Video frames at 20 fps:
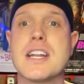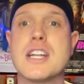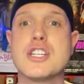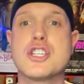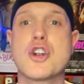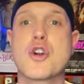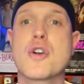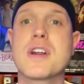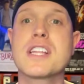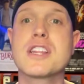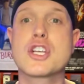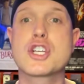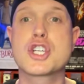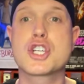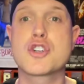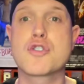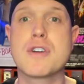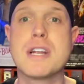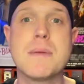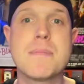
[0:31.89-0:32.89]
during the
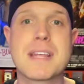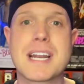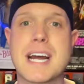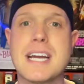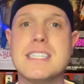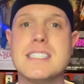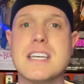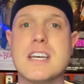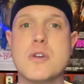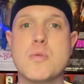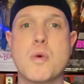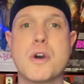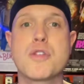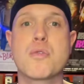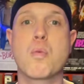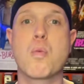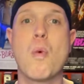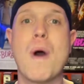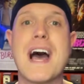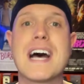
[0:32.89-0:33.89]
stream that I did with
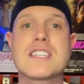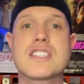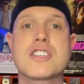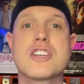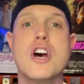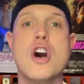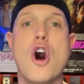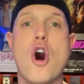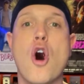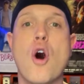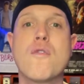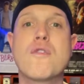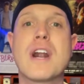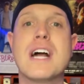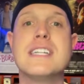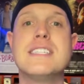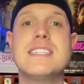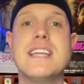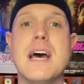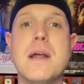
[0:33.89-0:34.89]
Wes over
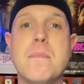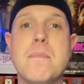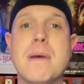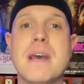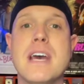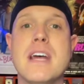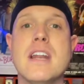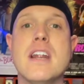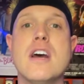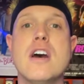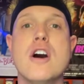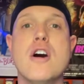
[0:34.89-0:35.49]
at Dead Pit